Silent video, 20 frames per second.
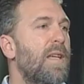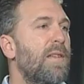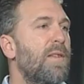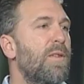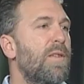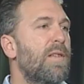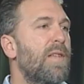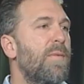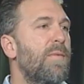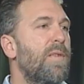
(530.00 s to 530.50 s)

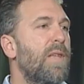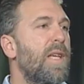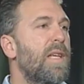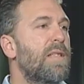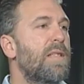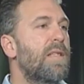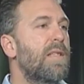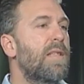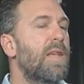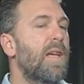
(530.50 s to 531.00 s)
there definitely
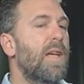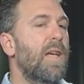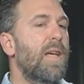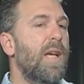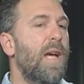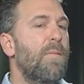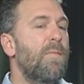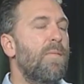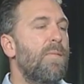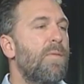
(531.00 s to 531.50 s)
has
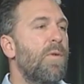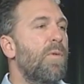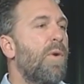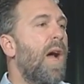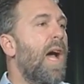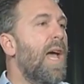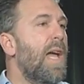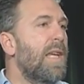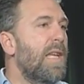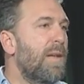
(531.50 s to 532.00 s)
a
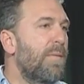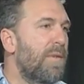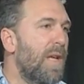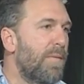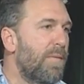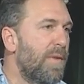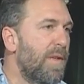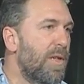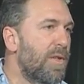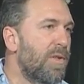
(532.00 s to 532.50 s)
variety of
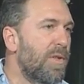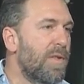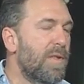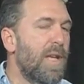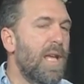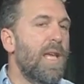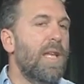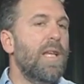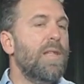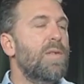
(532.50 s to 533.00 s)
definitions,
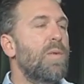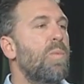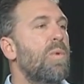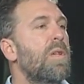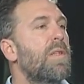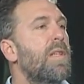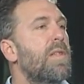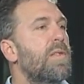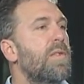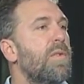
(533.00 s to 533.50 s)
and it's a
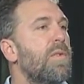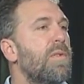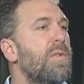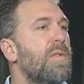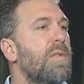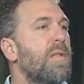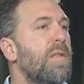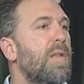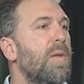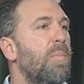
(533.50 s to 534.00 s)
word that's
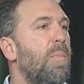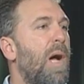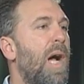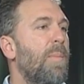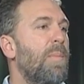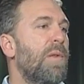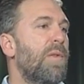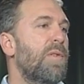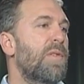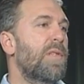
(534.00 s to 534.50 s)
used in a
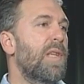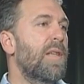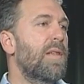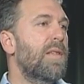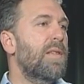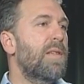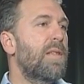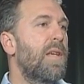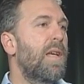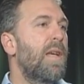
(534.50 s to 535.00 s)
popular
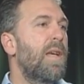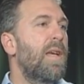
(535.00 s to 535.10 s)
sense